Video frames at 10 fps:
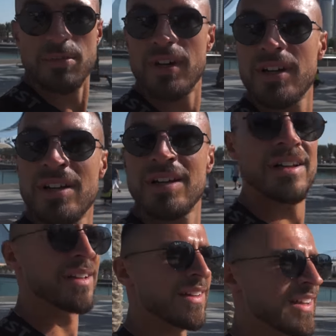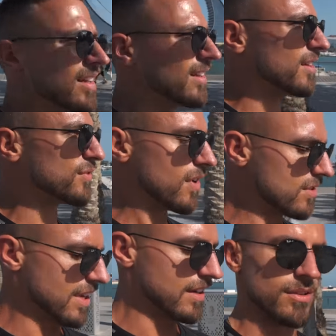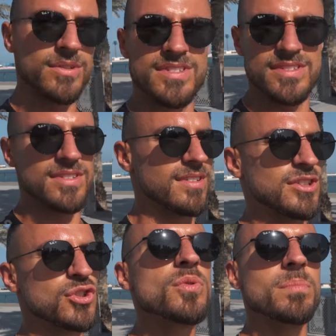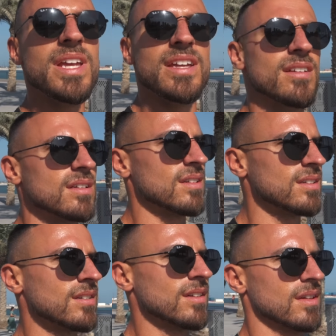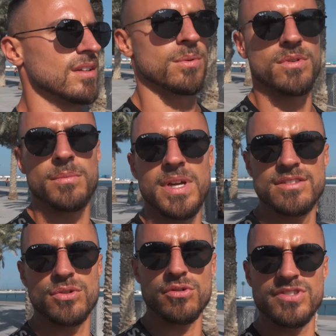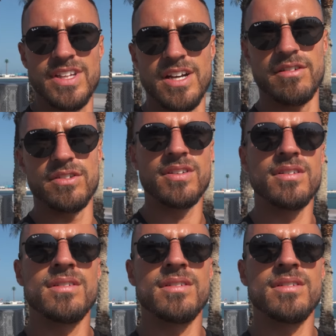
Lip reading: but as far as I know, it should be one of the main touristy areas.